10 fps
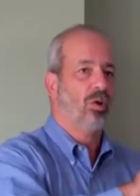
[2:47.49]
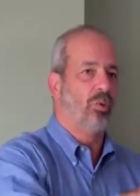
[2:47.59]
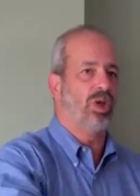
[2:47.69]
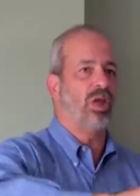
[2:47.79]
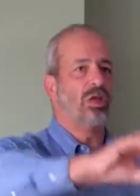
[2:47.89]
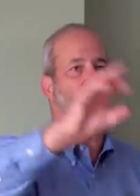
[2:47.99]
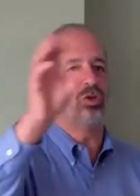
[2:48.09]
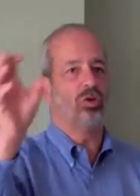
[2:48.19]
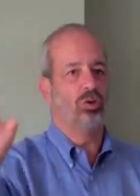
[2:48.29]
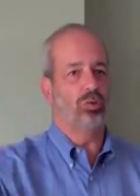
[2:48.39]
We need to
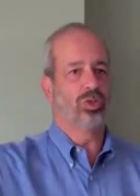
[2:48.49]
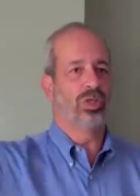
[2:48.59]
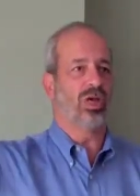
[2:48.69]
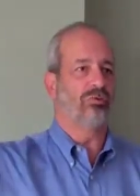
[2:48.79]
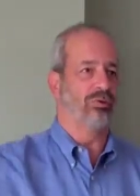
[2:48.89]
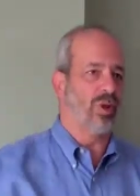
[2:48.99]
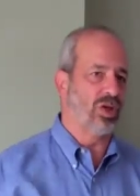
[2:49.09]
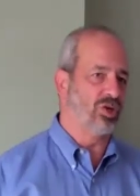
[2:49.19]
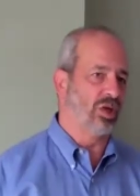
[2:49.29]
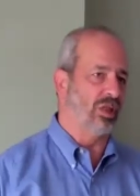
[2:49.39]
use the
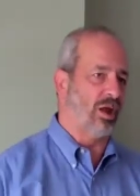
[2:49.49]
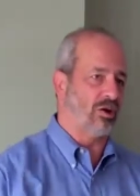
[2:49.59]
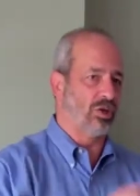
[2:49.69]
information in there